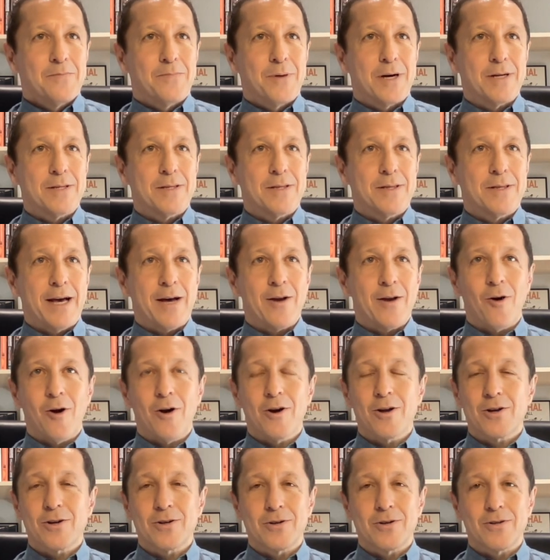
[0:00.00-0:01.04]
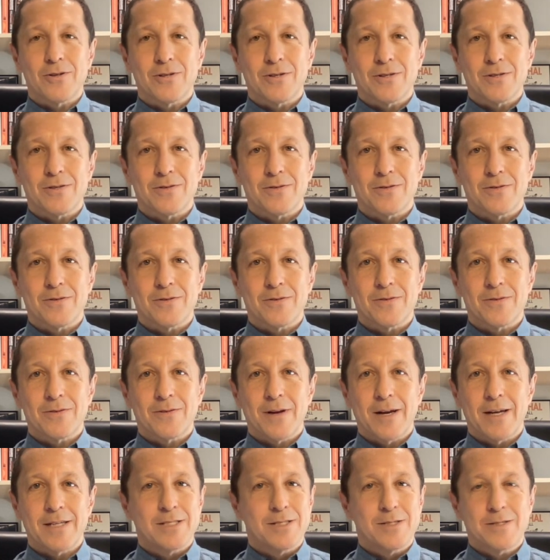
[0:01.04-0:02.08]
but that article
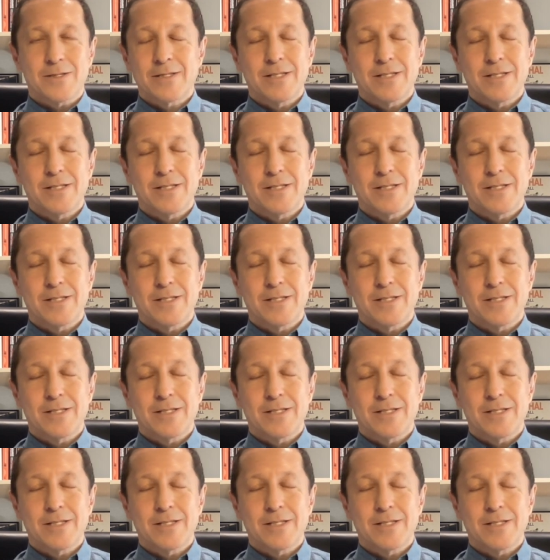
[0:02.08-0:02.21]
has